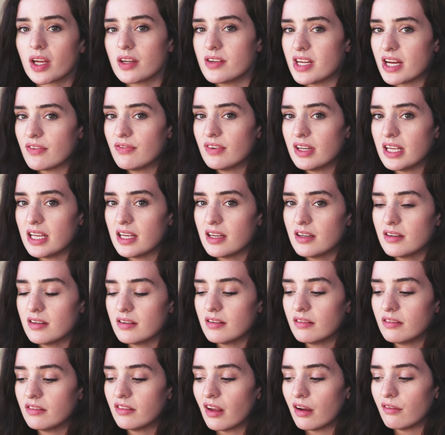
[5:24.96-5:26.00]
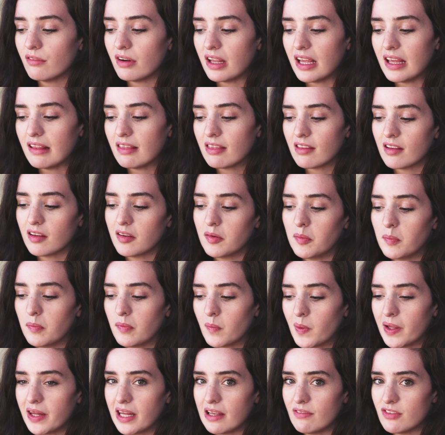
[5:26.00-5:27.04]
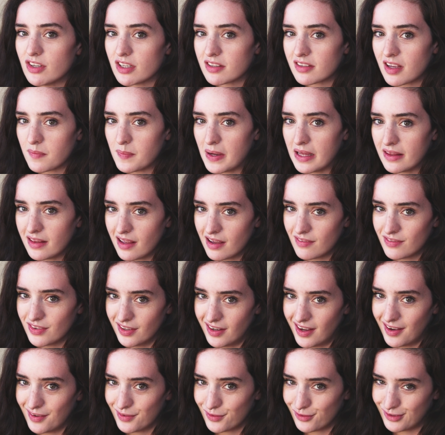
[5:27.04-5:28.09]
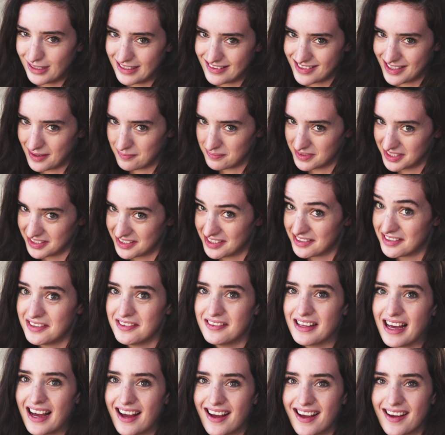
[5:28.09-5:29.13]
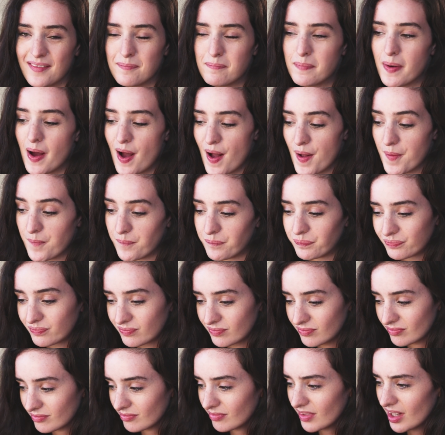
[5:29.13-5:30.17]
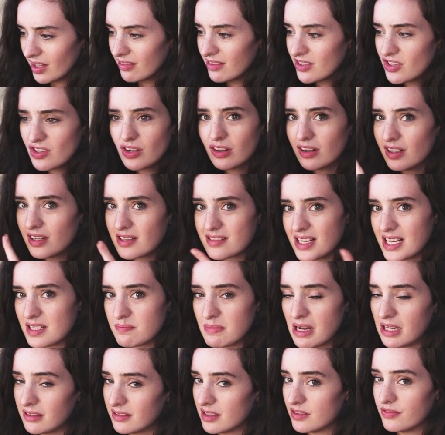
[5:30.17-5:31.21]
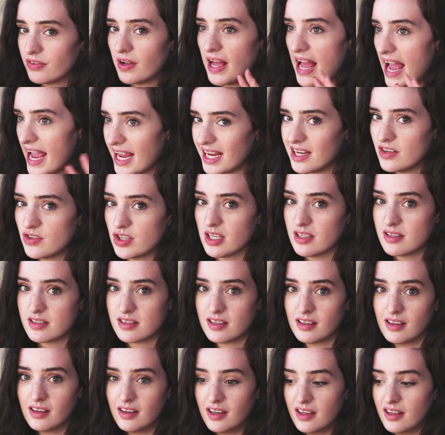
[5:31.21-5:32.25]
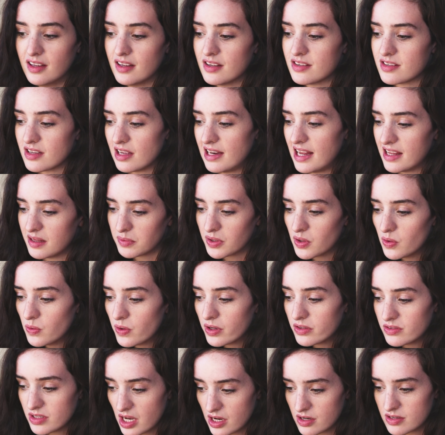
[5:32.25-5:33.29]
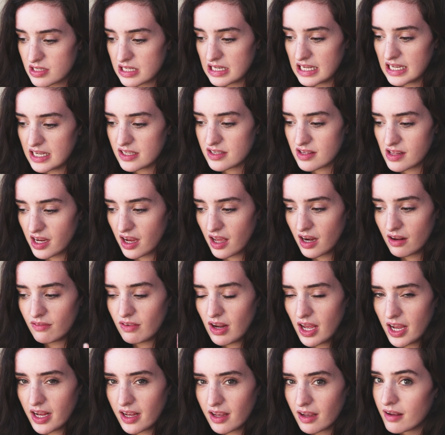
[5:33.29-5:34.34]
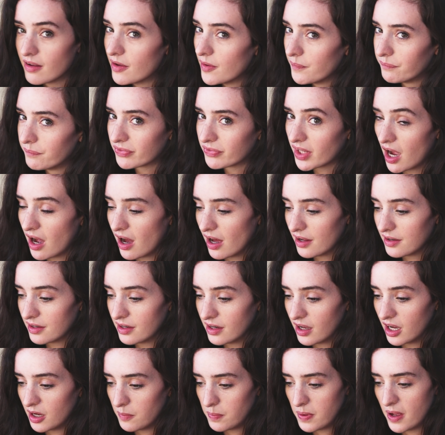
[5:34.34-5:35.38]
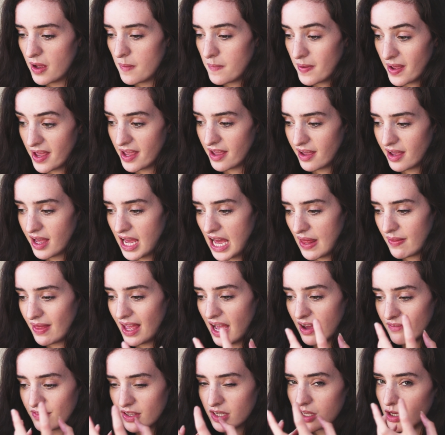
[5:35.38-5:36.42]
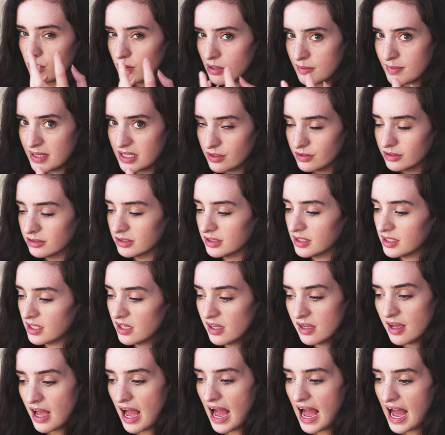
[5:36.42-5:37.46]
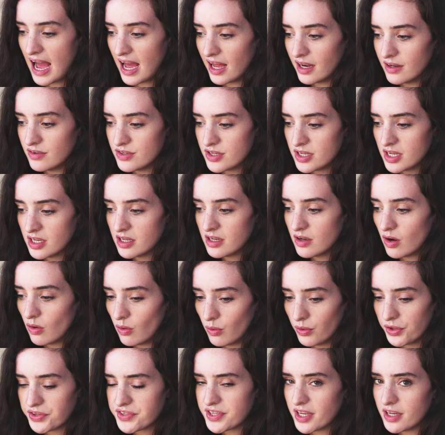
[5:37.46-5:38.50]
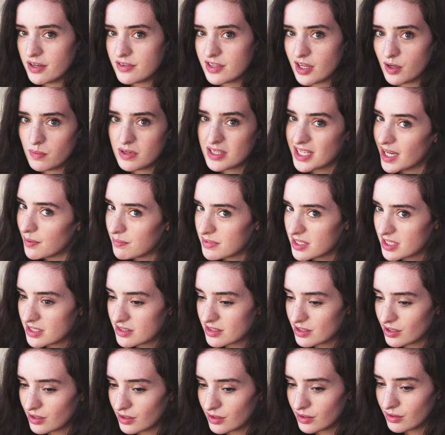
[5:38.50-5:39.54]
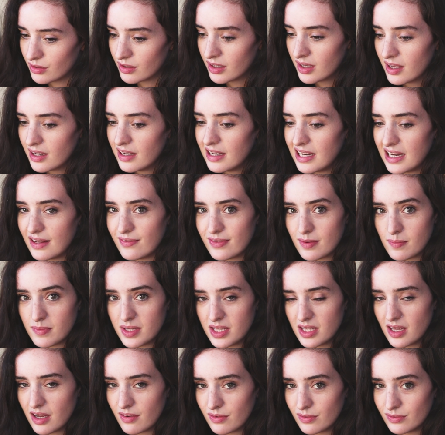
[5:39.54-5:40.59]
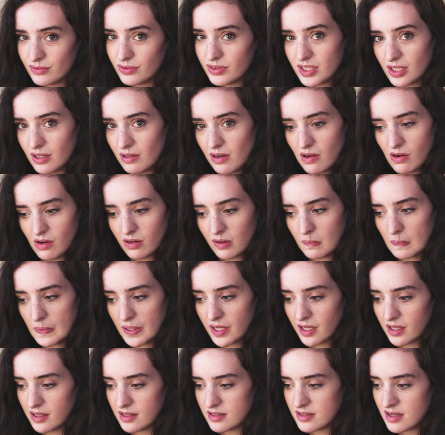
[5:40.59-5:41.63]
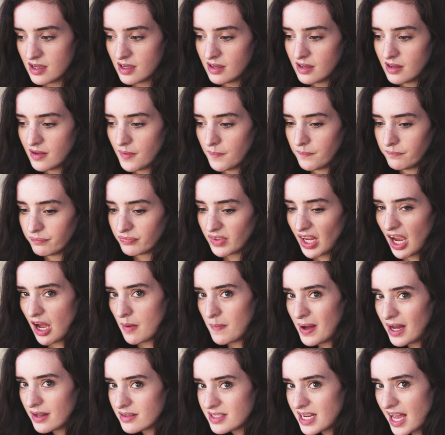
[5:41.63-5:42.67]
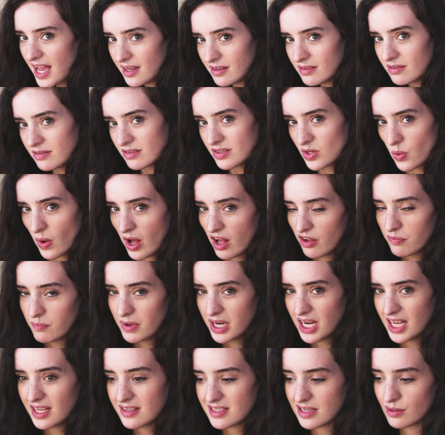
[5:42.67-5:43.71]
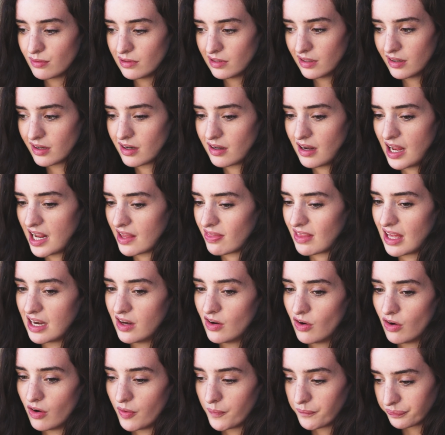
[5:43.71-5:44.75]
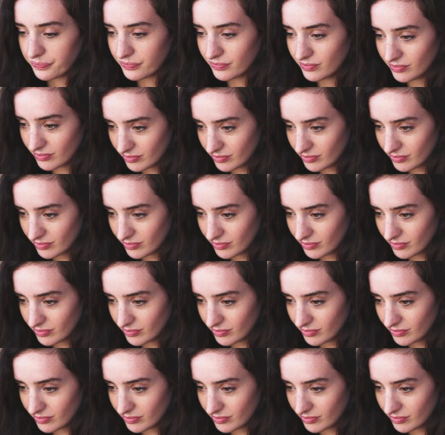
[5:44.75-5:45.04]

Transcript: Definitely don't eat them when they've just come out the oven. I was really tempted to do that, but the chocolate stays melted for ages. So I let them cool totally, so they kind of like harden up a bit and they have the gooey middle. And also don't be tempted to leave them in the oven for too long, because at about ten, twelve minutes, it will look like they're not